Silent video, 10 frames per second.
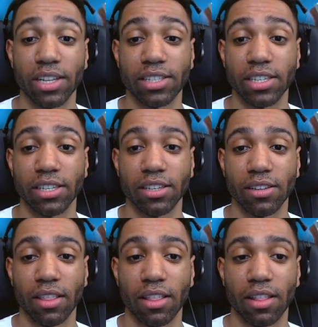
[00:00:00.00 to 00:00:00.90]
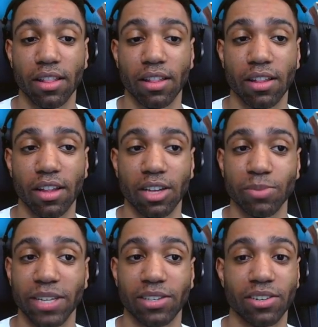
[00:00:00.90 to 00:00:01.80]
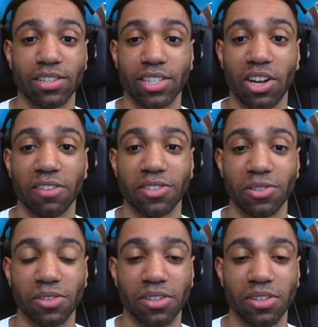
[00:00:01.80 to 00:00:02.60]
cutscene. I was about to turn this shit off too.